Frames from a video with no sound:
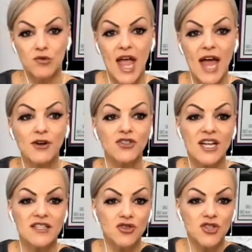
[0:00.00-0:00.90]

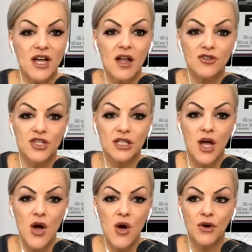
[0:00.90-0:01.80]
Energize and Shakeology
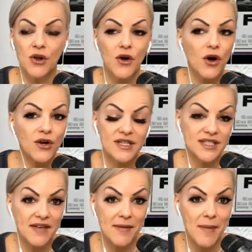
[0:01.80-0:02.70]
alone, they're already
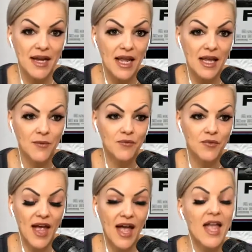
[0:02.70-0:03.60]
saving money,
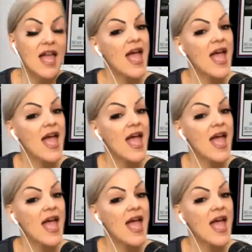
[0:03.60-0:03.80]
okay?